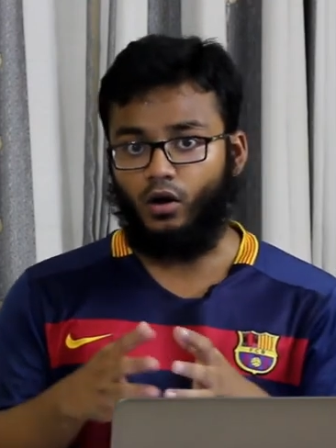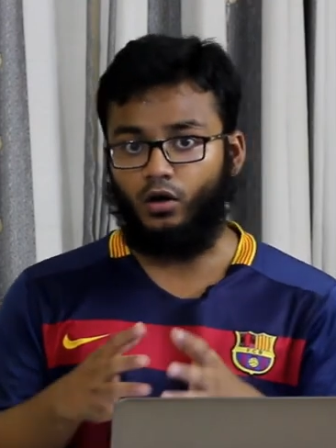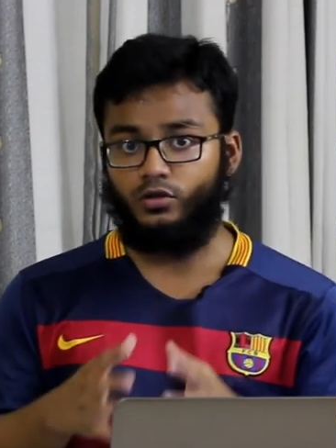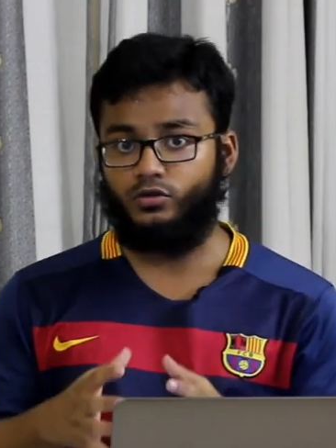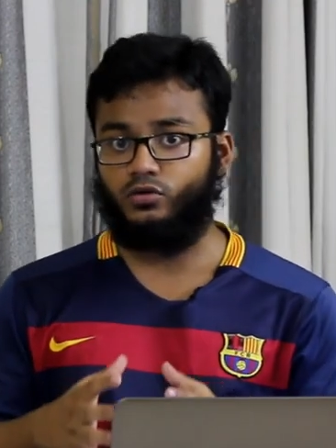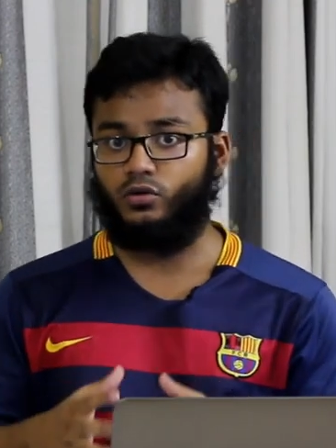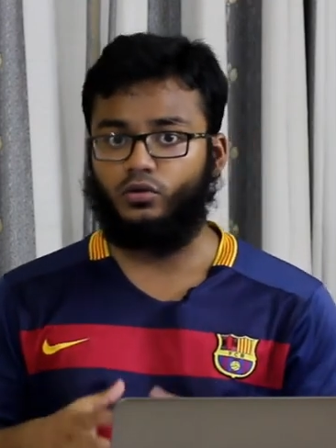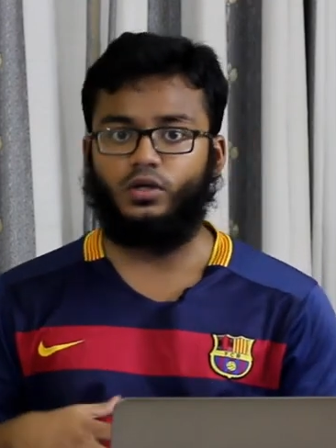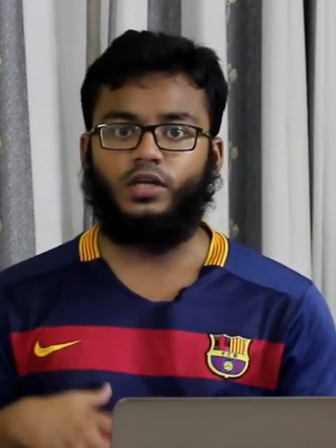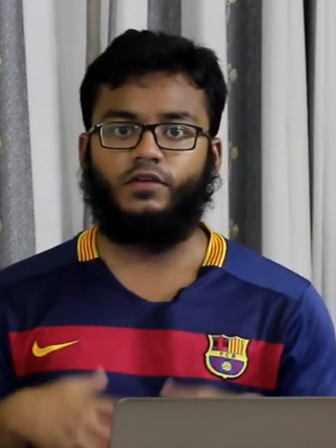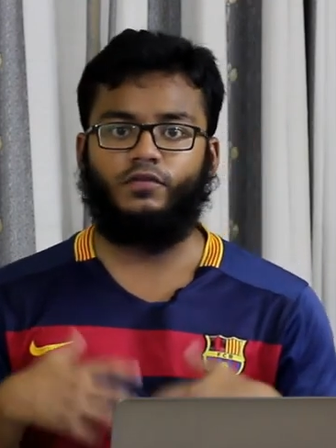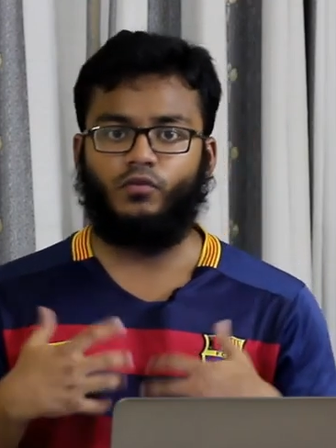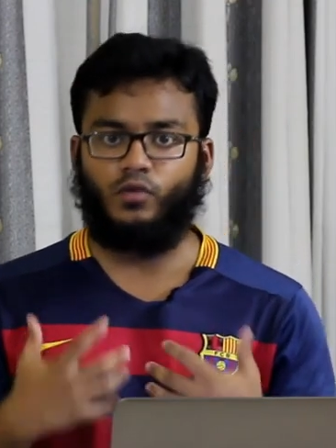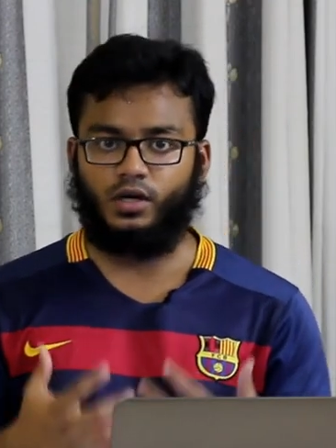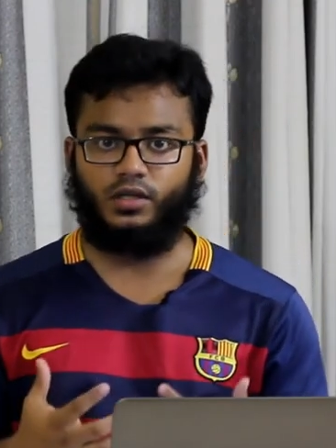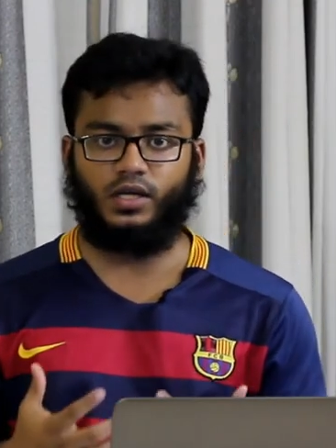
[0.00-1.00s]
Also,
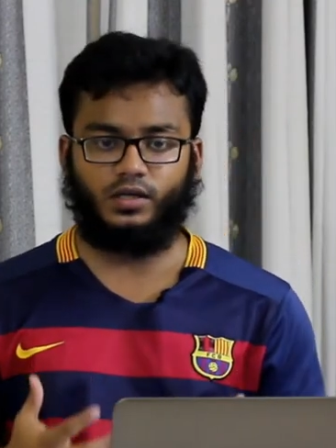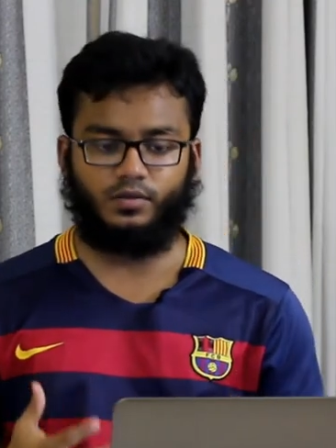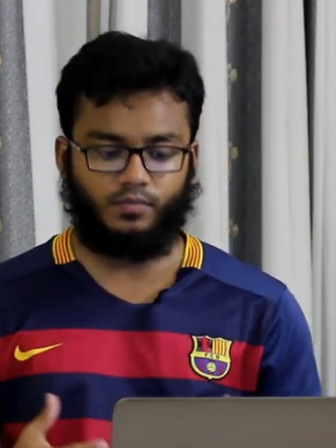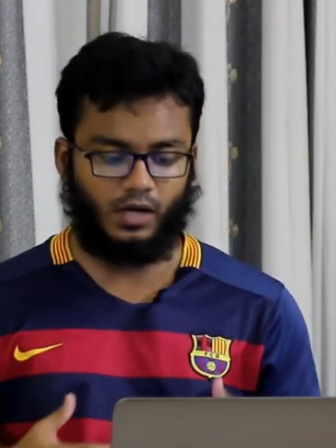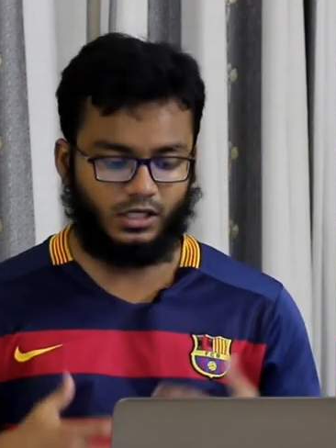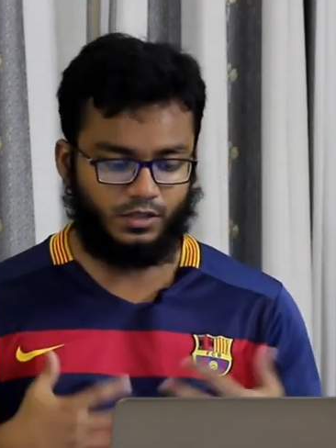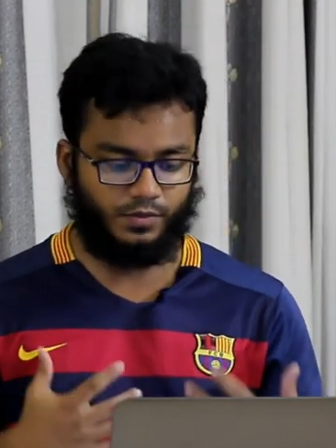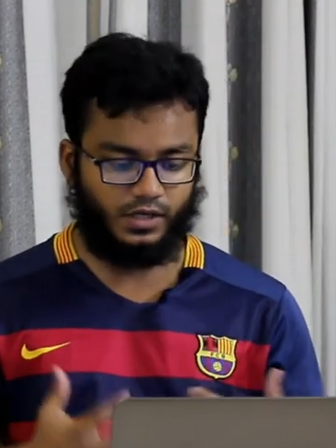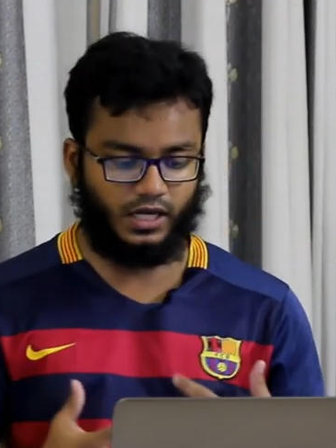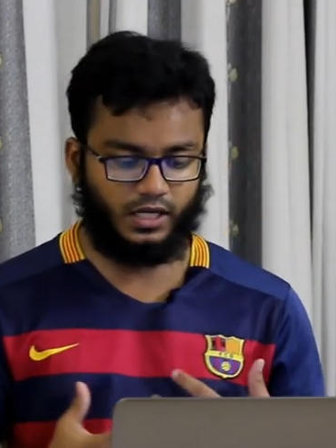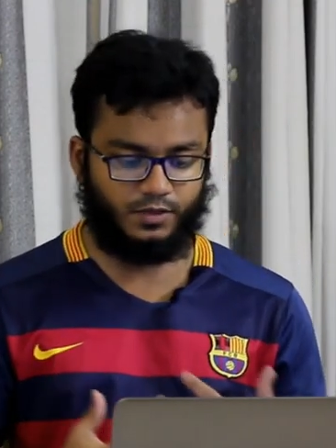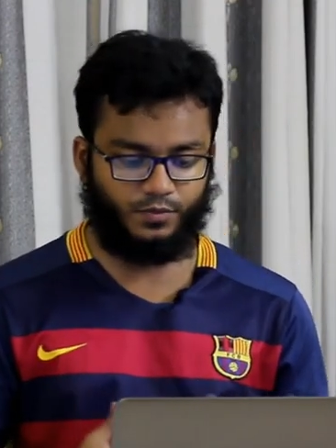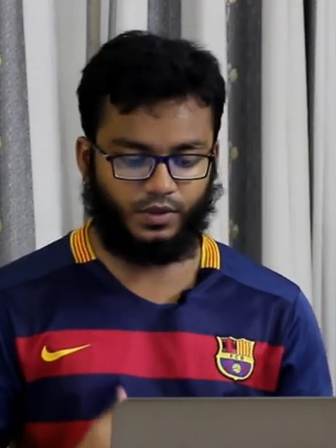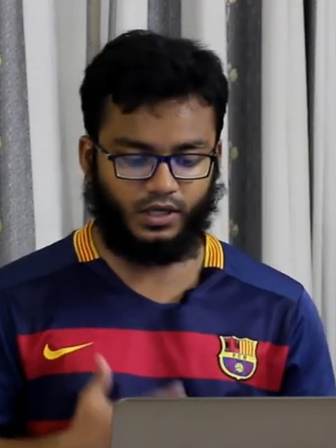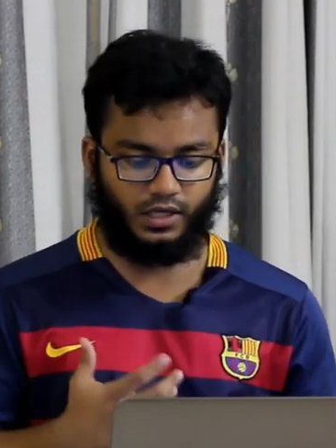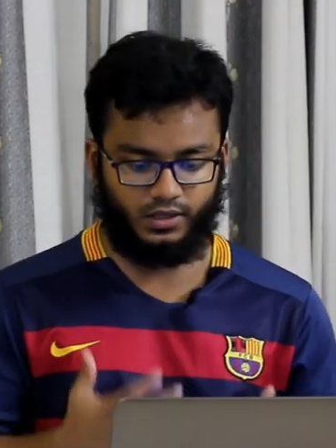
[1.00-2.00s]
if you want that multimedia
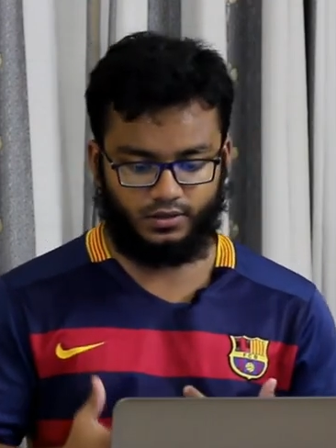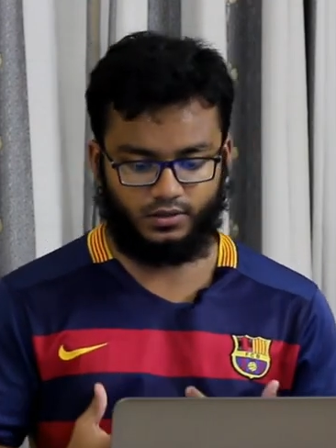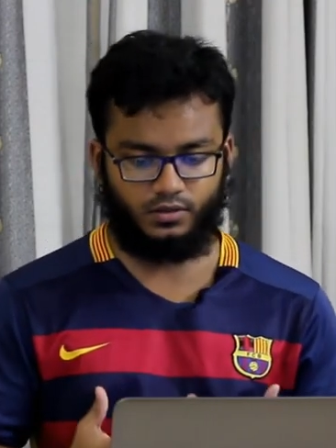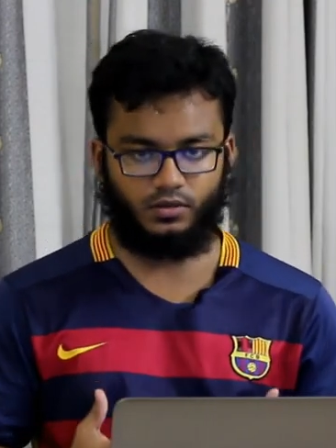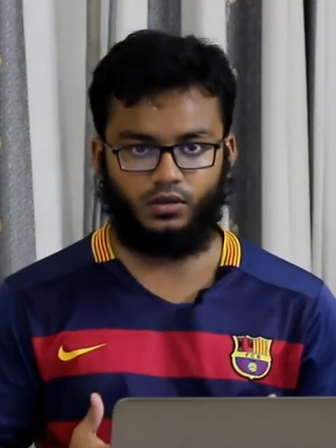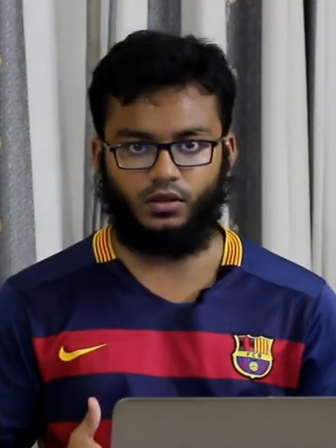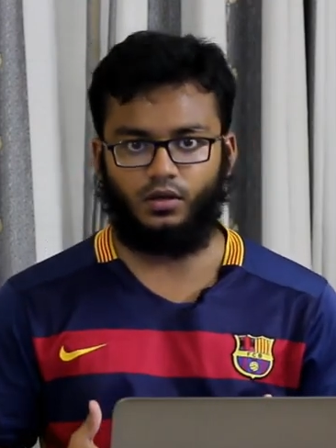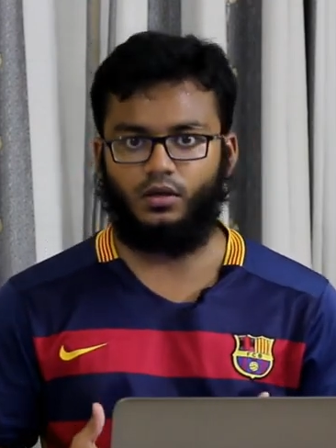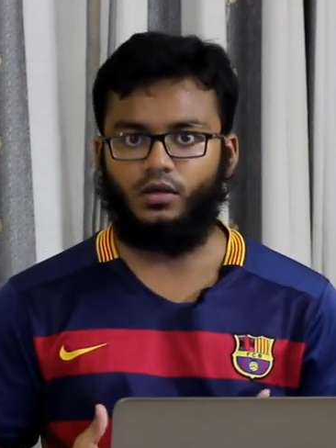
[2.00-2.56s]
experience,